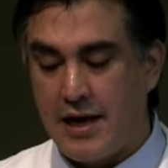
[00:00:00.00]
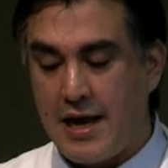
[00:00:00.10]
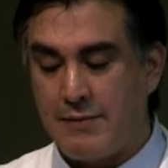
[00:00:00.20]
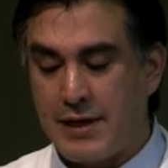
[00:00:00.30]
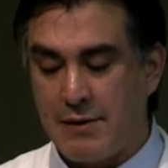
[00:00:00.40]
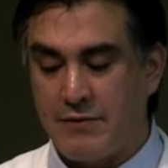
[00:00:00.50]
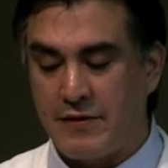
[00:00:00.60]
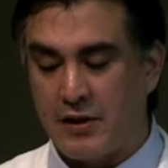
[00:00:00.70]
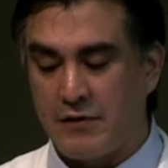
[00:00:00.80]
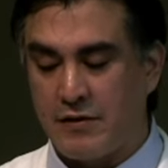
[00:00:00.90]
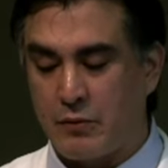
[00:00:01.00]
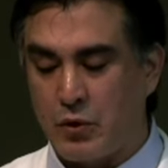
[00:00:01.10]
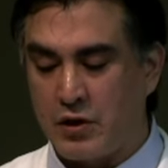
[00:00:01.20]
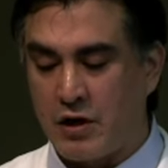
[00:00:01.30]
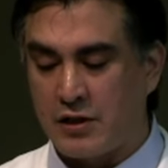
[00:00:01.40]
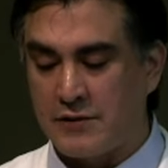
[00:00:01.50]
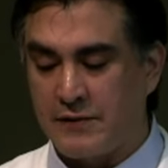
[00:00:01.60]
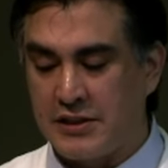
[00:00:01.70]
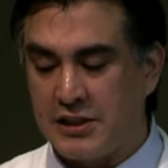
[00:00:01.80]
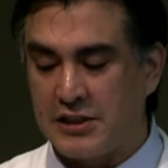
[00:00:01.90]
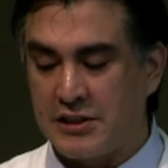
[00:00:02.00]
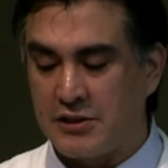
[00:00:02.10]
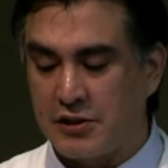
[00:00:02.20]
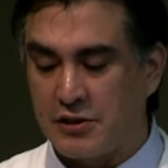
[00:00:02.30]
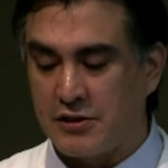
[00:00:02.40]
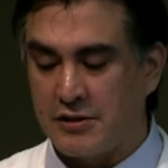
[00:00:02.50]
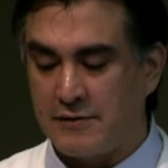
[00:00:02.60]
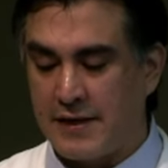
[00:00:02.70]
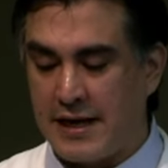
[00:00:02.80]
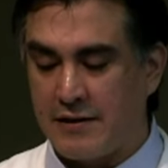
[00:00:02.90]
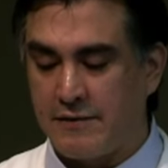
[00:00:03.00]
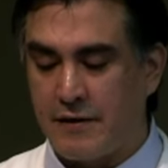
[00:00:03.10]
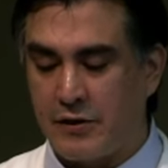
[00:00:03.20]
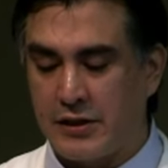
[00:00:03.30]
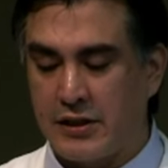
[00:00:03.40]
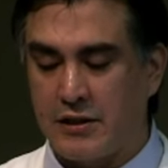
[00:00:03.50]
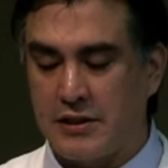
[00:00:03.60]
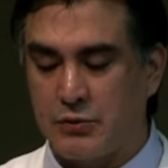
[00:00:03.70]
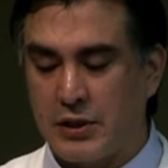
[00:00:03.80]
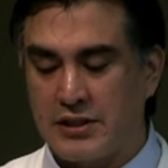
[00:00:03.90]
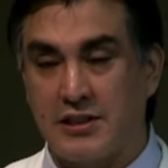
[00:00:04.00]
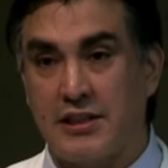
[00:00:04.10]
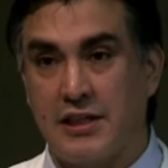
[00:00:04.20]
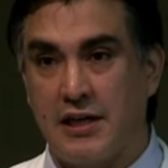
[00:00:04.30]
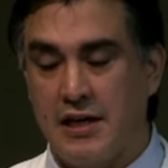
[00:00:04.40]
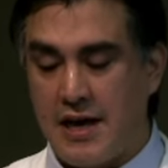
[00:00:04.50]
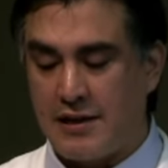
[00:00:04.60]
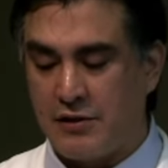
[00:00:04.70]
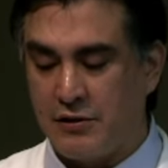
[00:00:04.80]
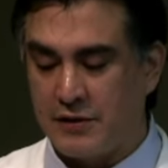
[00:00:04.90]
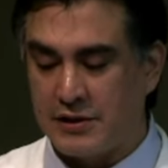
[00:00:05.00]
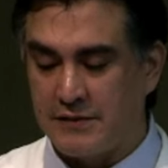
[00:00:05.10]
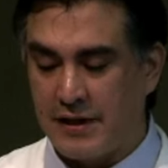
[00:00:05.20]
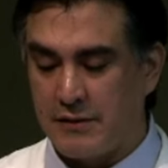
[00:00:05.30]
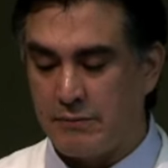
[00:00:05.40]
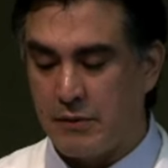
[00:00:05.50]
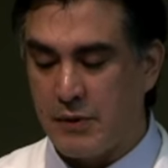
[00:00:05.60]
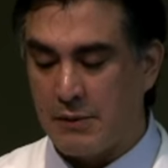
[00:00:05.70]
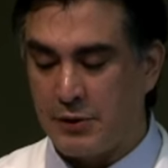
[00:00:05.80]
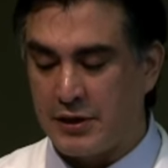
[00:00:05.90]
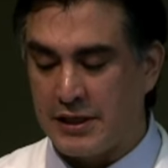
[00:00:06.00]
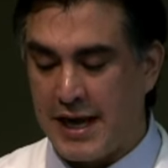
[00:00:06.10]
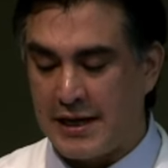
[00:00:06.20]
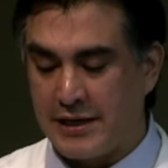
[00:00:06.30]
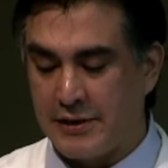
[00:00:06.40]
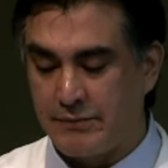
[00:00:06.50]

and he became a fellow of the Royal College of Physicians and Surgeons of Canada following uh, his residency at the University of Alberta in Canada.